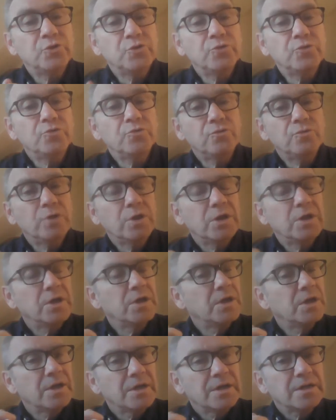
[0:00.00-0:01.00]
two
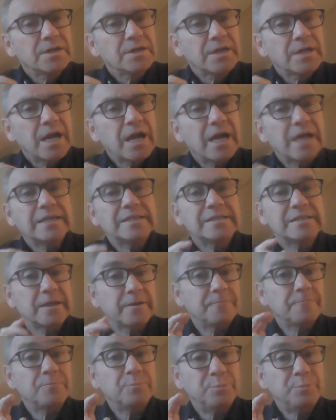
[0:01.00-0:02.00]
kinds
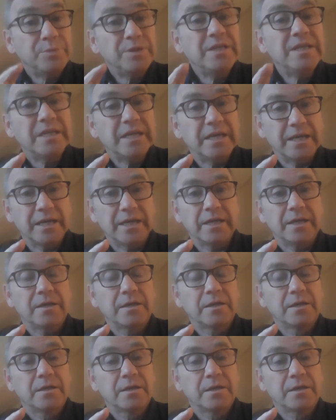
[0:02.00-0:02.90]
of being,